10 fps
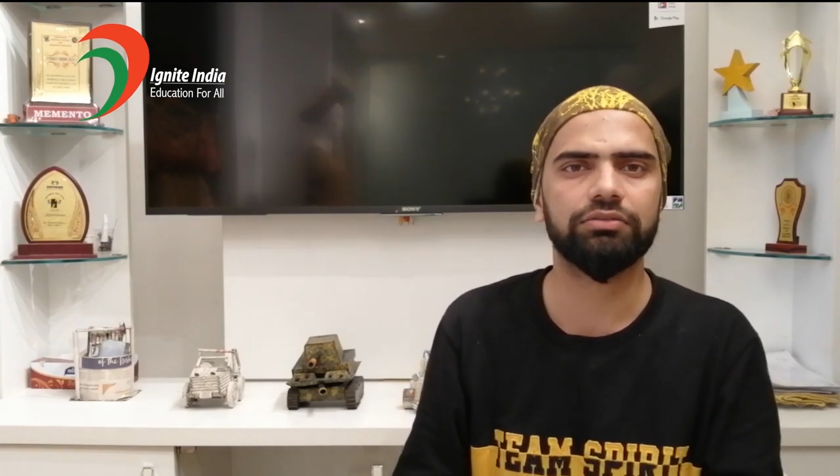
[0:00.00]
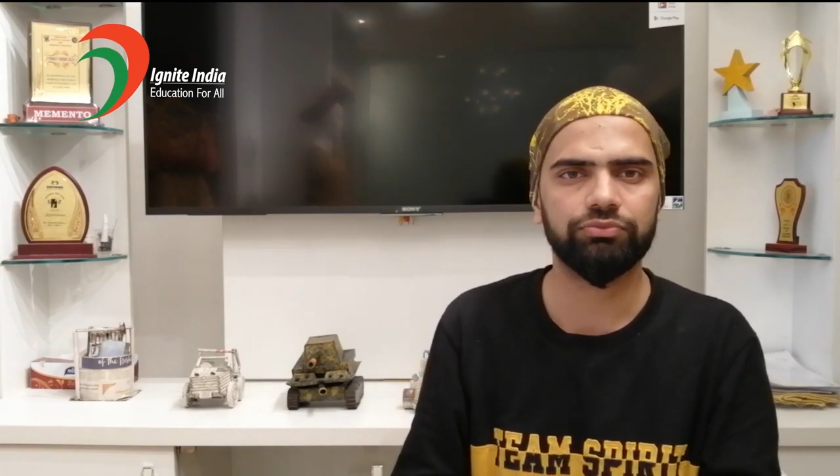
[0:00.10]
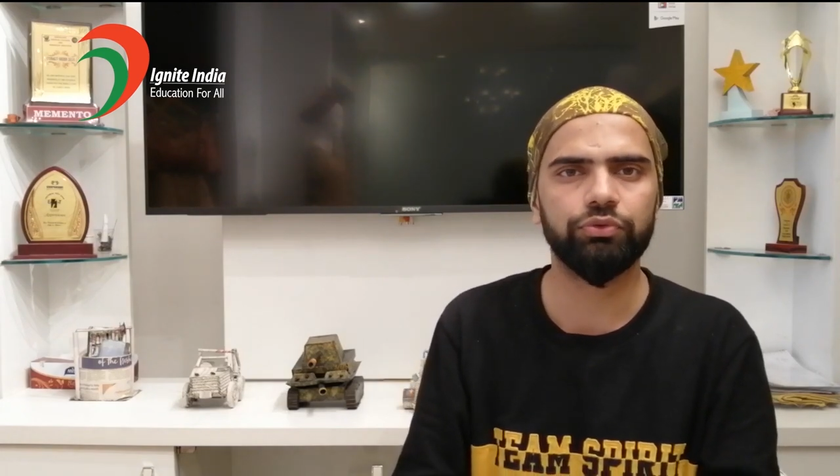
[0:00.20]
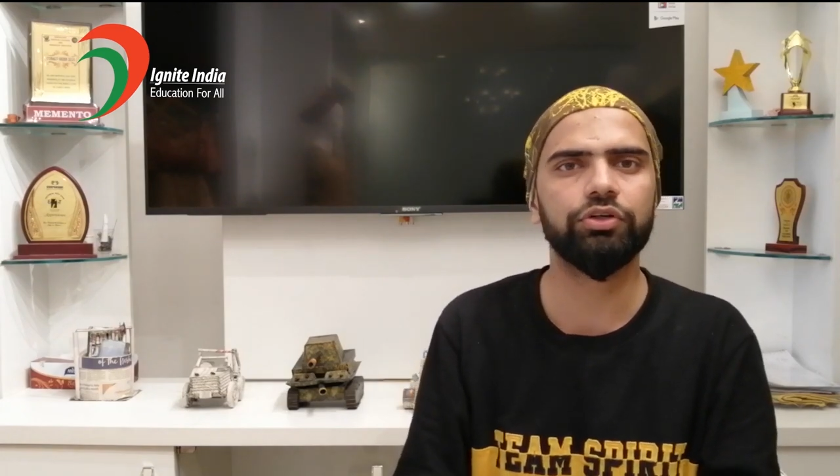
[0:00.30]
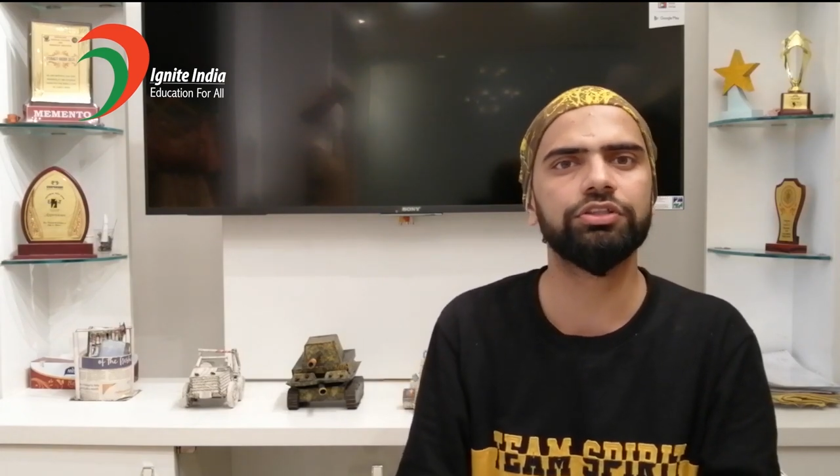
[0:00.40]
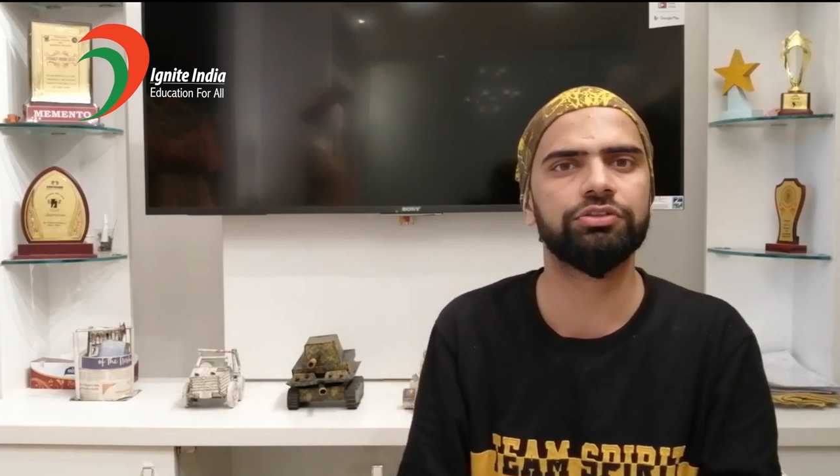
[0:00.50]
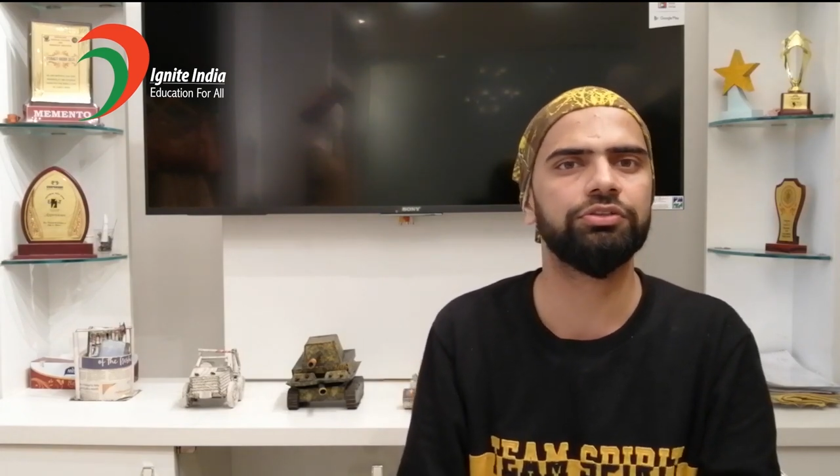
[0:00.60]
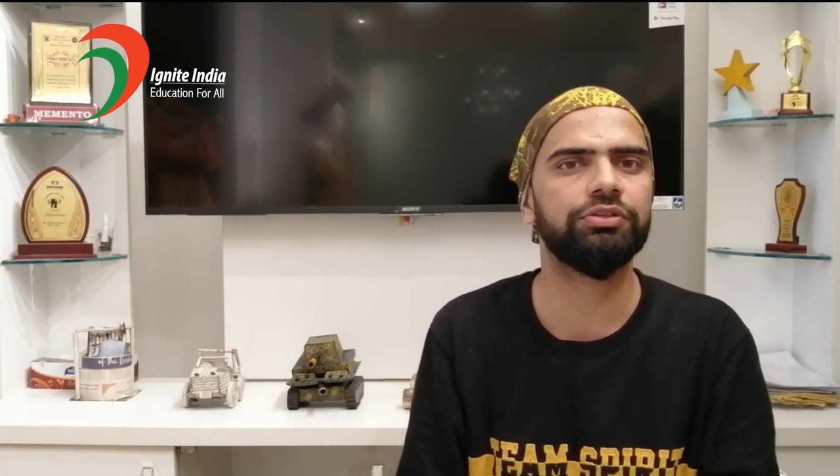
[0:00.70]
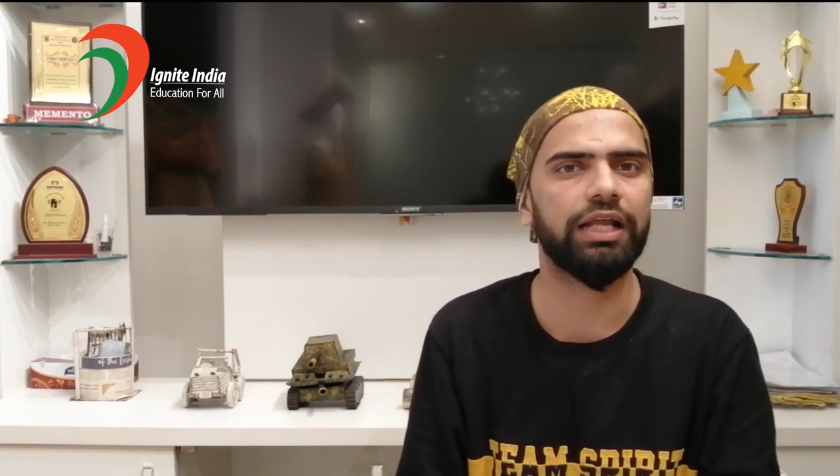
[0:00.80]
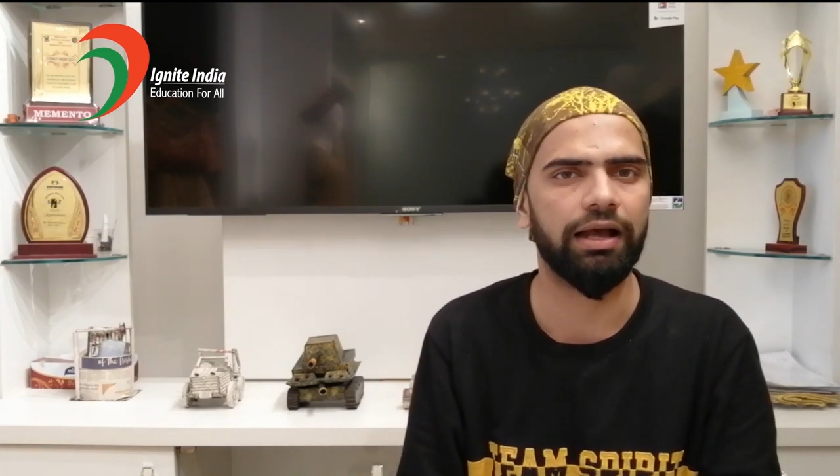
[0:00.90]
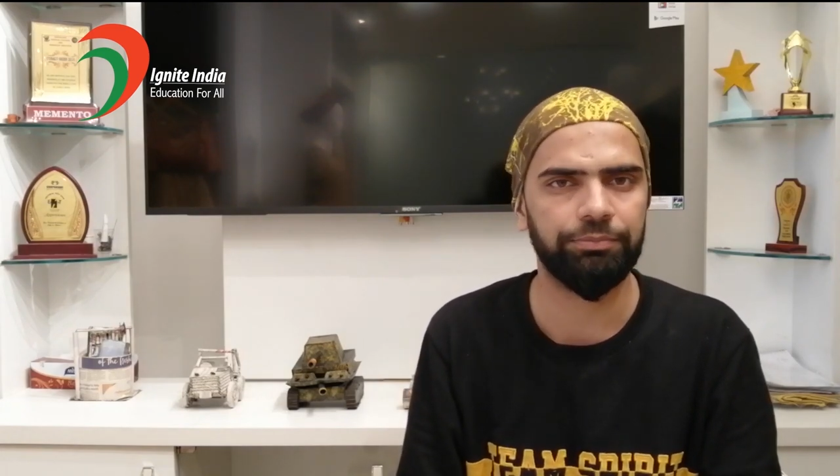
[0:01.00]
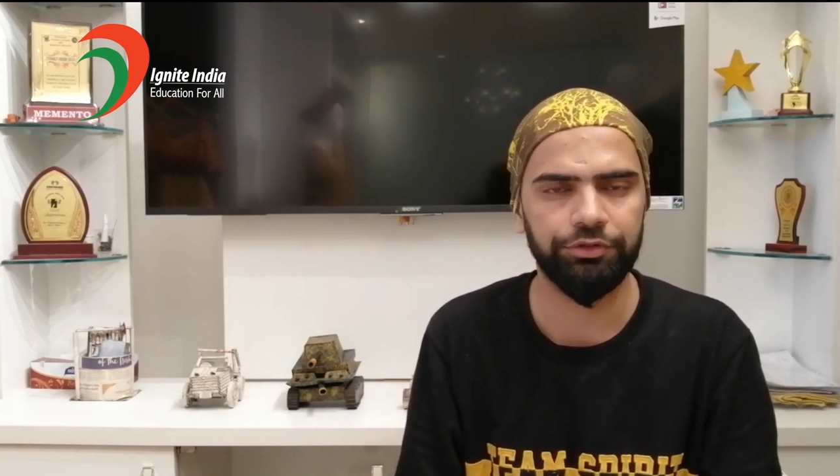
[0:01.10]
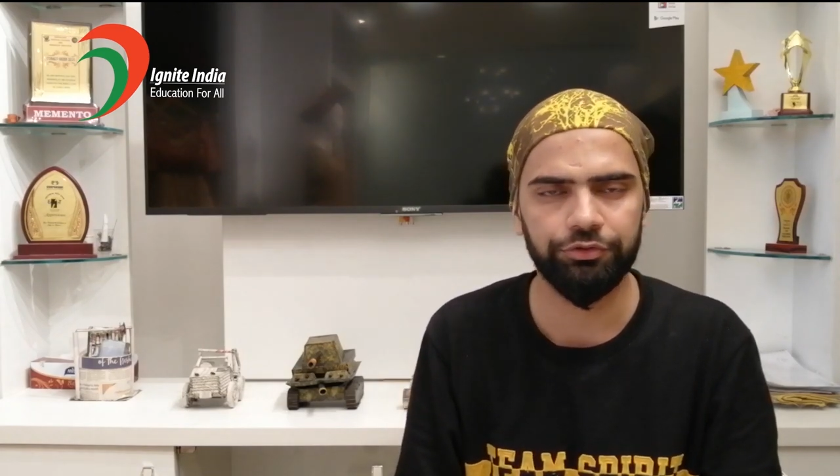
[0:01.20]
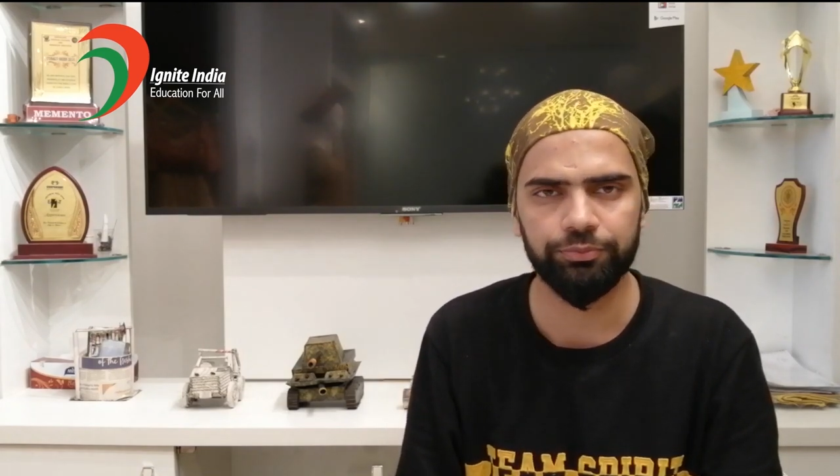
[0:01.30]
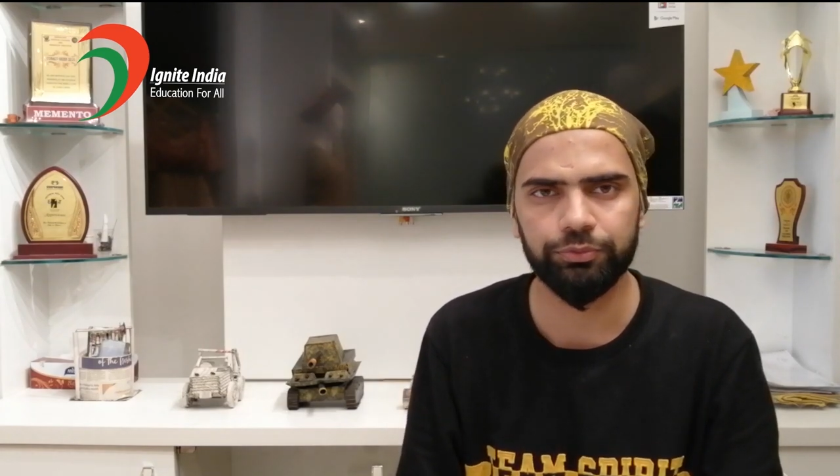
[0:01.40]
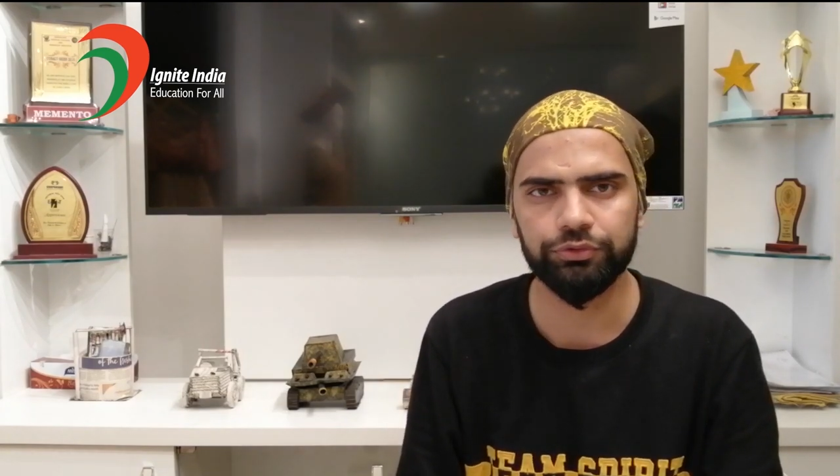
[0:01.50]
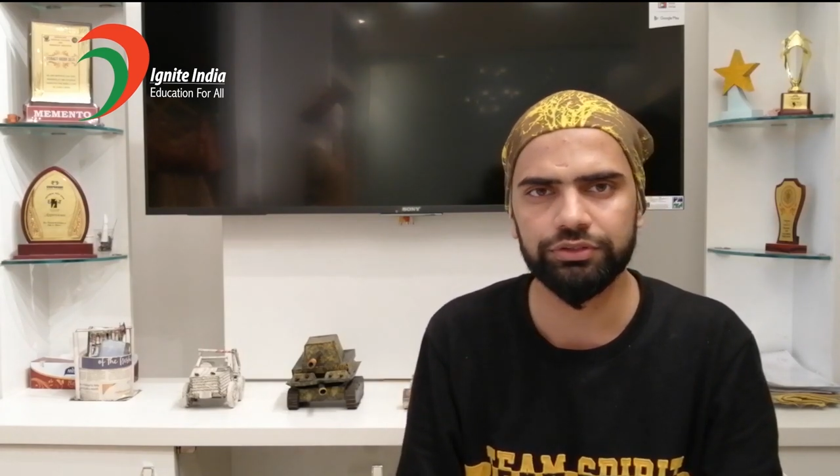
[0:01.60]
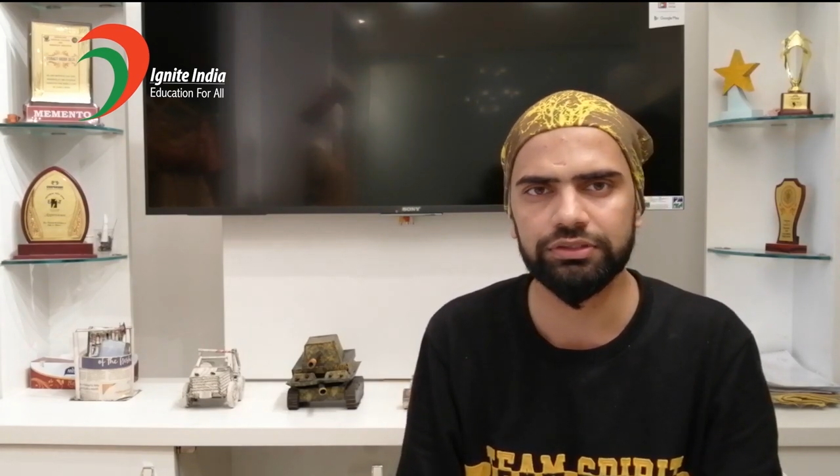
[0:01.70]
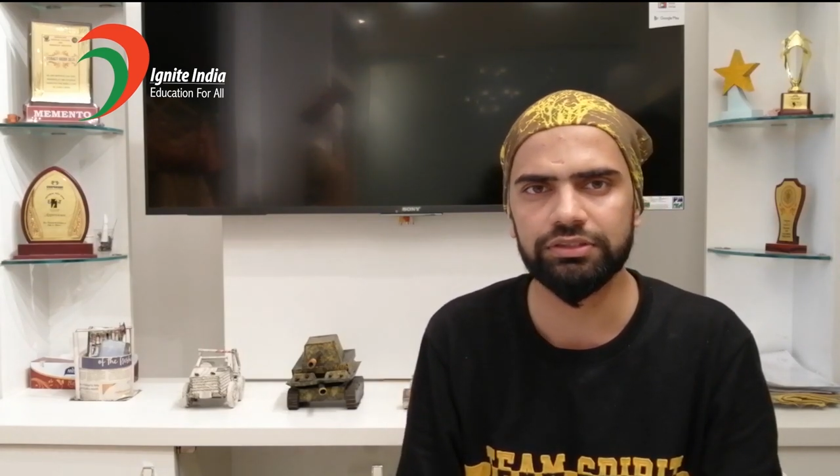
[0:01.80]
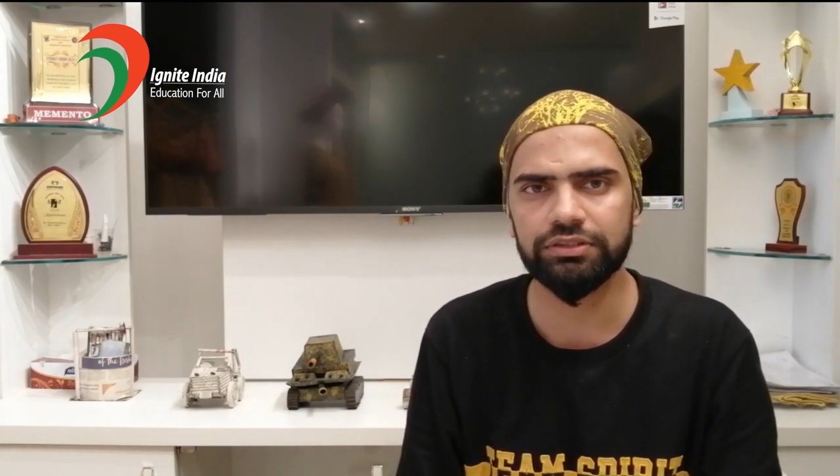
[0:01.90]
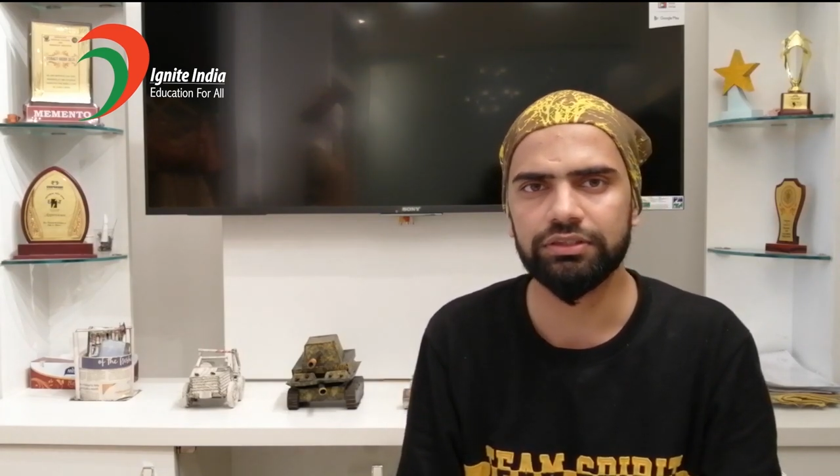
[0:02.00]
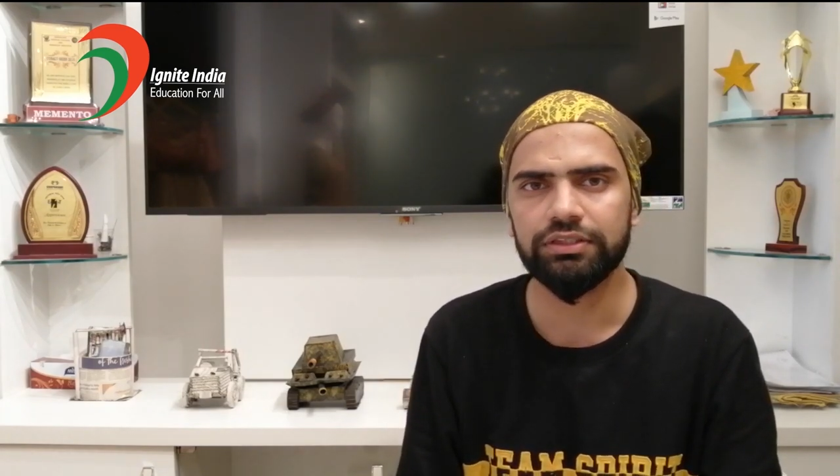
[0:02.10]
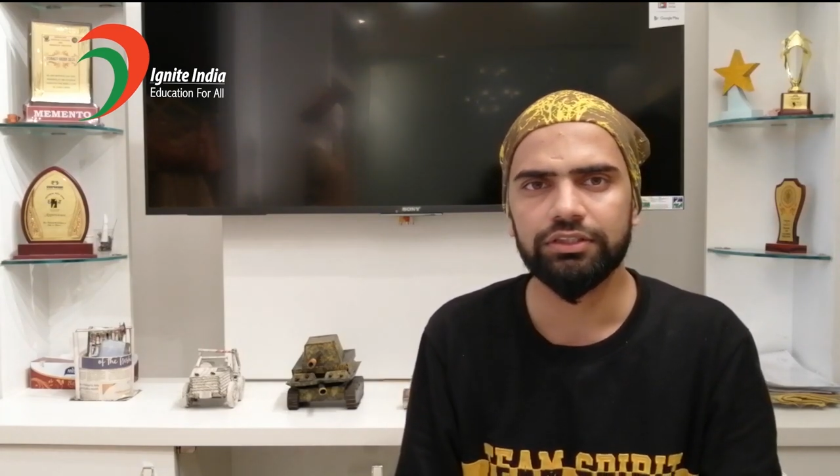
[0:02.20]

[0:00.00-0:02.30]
focus on your aptitude portions,